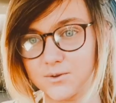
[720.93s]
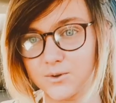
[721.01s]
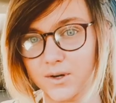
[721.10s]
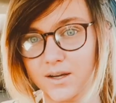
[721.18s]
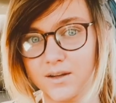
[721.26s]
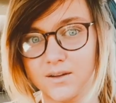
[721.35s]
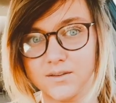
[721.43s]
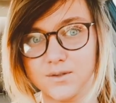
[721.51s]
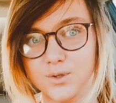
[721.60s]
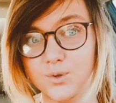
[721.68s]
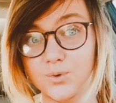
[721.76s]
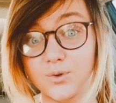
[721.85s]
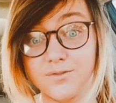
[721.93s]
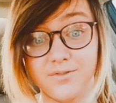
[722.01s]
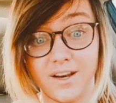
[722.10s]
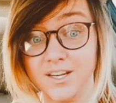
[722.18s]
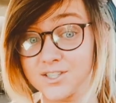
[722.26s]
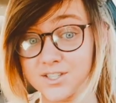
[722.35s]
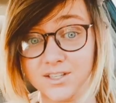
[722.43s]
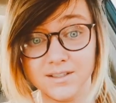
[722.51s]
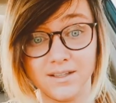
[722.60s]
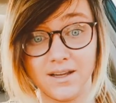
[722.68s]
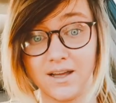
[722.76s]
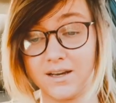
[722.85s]
you to finish
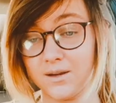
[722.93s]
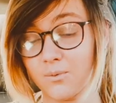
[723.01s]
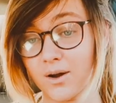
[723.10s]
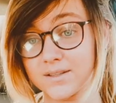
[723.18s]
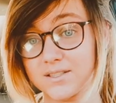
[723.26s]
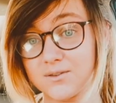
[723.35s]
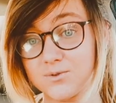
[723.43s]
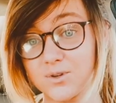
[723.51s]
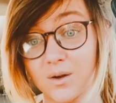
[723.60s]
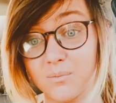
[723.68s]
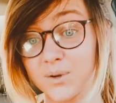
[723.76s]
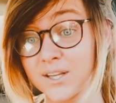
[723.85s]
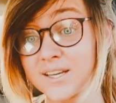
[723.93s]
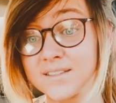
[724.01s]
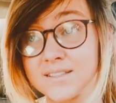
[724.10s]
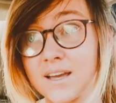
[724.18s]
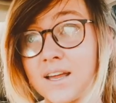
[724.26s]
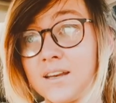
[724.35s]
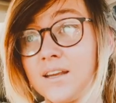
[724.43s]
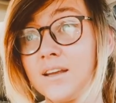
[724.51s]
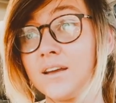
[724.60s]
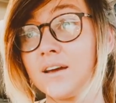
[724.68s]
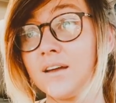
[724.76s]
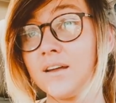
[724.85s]
and He wants you to complete, and
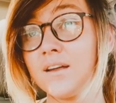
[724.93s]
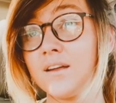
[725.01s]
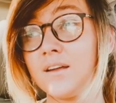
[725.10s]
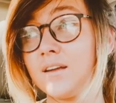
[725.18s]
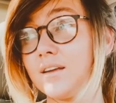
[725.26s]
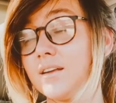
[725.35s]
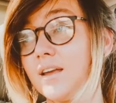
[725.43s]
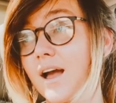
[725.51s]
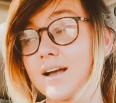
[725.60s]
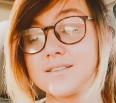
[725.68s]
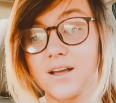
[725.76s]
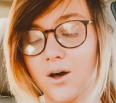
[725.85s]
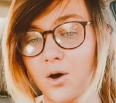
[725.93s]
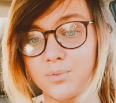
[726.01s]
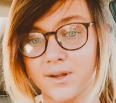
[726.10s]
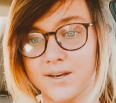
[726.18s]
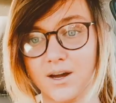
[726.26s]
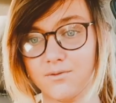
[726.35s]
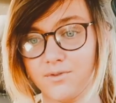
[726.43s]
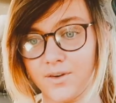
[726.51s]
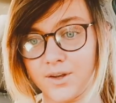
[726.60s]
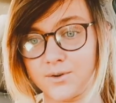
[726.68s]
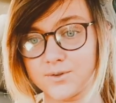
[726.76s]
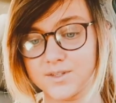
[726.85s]
He has it all planned out for
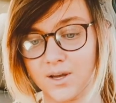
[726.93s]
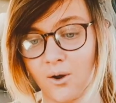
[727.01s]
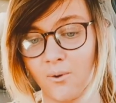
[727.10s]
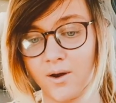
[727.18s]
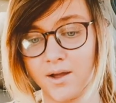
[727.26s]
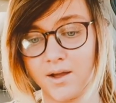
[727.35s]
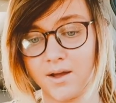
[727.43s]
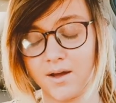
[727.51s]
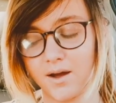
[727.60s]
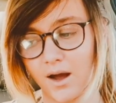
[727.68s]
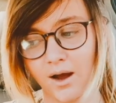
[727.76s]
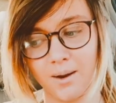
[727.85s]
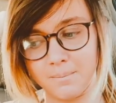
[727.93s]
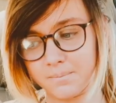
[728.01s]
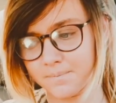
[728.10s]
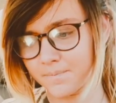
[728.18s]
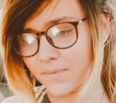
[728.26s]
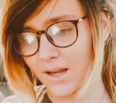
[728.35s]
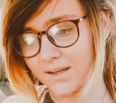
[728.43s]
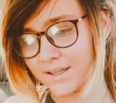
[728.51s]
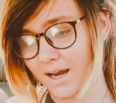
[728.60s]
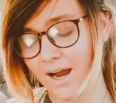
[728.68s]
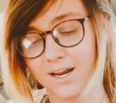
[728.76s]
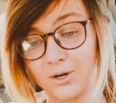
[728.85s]
you. So,
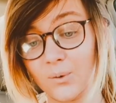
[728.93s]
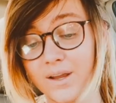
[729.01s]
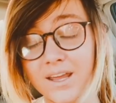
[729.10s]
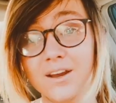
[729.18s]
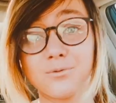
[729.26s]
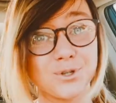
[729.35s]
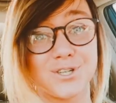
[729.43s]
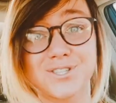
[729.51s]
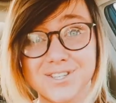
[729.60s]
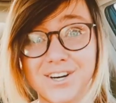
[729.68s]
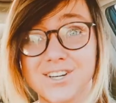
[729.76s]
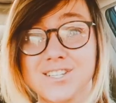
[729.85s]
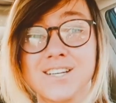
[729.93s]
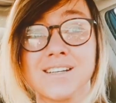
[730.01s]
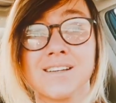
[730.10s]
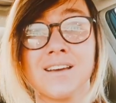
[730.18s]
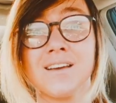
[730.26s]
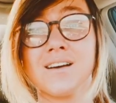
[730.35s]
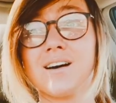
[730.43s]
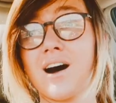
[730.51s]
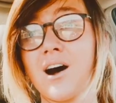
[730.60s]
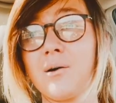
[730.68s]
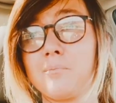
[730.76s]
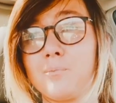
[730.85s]
yeah, I know it can get really discouraging
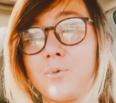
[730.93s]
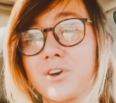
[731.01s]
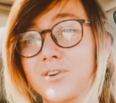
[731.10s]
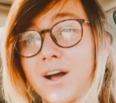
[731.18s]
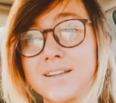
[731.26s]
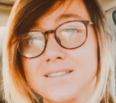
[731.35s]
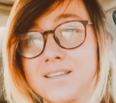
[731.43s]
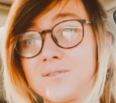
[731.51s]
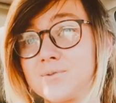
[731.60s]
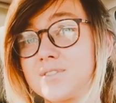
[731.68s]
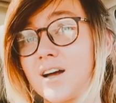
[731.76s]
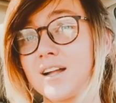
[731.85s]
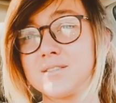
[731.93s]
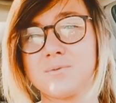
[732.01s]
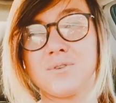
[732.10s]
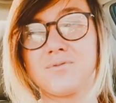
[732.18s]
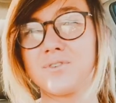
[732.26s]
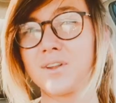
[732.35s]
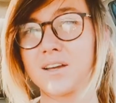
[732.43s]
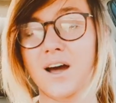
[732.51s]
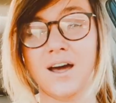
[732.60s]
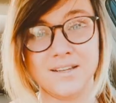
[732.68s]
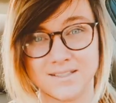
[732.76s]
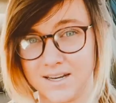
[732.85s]
when you're not seeing those dots, when you feel like
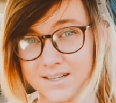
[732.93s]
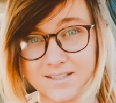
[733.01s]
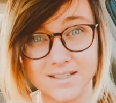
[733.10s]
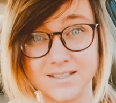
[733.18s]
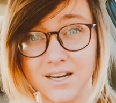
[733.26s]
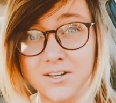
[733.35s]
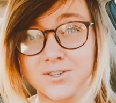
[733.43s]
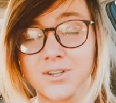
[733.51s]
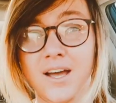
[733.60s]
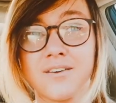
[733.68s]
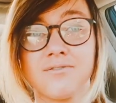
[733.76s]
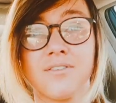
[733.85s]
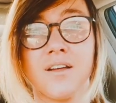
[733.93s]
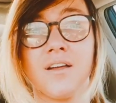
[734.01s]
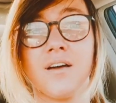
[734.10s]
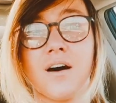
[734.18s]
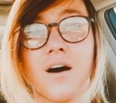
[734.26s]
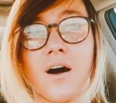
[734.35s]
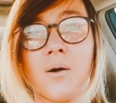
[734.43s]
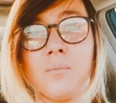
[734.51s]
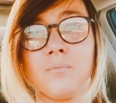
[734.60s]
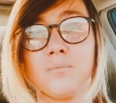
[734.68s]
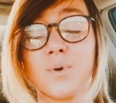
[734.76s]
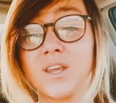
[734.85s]
God isn't existent in your life,
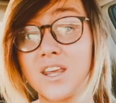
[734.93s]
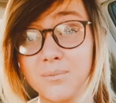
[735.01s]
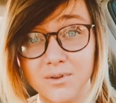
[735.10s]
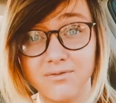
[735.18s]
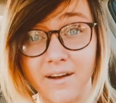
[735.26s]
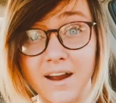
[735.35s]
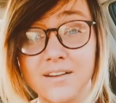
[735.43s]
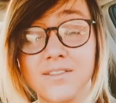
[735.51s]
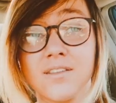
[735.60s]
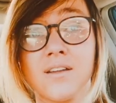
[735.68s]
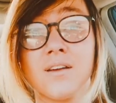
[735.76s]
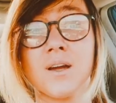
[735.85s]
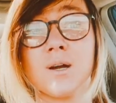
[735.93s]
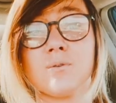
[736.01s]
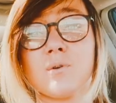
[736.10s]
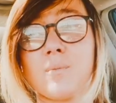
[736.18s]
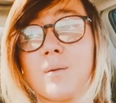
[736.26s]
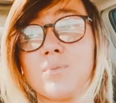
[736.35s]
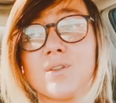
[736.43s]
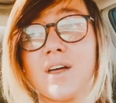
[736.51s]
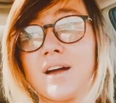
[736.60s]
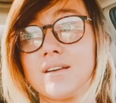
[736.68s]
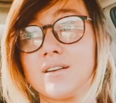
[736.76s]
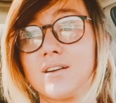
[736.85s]
but keep the faith. Remember
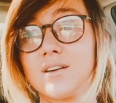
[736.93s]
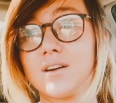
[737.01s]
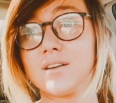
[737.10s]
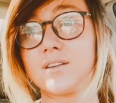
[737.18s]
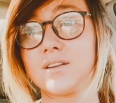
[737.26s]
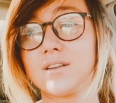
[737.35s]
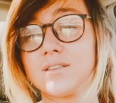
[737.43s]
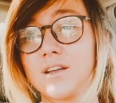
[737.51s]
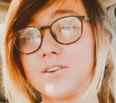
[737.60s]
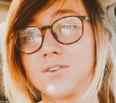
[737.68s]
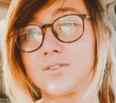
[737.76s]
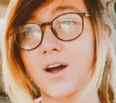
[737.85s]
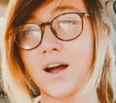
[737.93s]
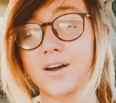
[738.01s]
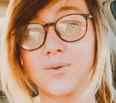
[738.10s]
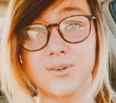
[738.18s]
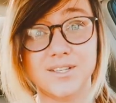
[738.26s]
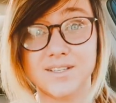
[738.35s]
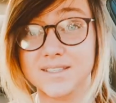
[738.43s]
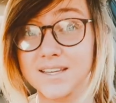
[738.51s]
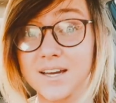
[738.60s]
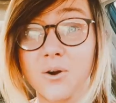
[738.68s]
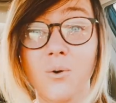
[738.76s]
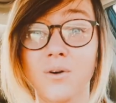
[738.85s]
that you're not going to
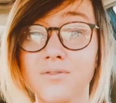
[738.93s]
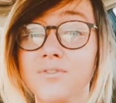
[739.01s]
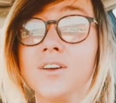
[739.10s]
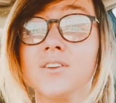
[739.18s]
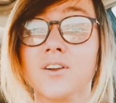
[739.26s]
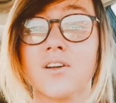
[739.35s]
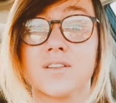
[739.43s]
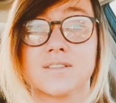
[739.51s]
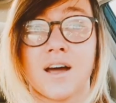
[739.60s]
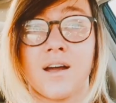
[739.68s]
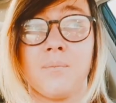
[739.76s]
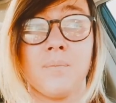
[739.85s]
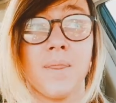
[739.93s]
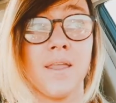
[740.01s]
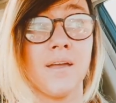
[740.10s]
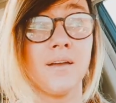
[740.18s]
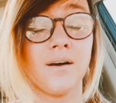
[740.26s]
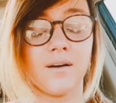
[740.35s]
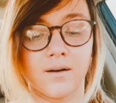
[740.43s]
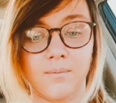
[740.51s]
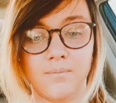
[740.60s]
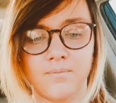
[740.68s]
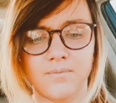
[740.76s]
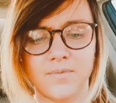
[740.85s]
see it or feel it all the time.
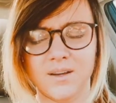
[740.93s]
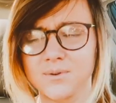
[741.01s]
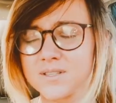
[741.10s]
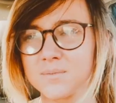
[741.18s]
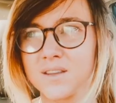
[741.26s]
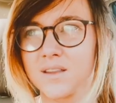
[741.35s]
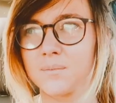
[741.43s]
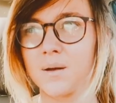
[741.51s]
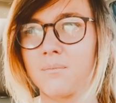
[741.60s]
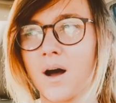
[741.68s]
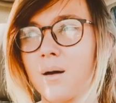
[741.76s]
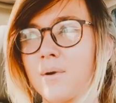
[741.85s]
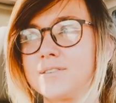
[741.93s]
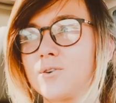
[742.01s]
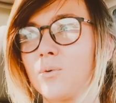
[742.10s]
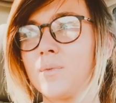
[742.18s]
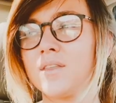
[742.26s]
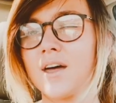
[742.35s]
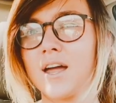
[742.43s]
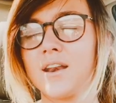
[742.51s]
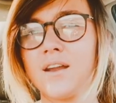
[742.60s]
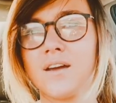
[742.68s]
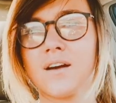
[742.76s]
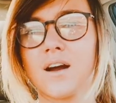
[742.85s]
That was something that my mom had told me, that
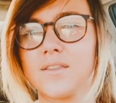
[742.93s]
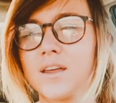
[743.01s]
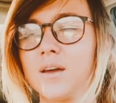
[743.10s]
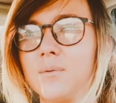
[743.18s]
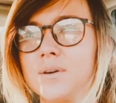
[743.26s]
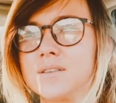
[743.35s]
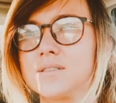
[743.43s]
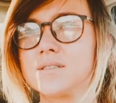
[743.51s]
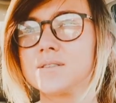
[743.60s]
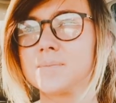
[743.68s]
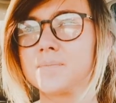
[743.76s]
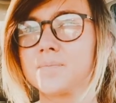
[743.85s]
I think it was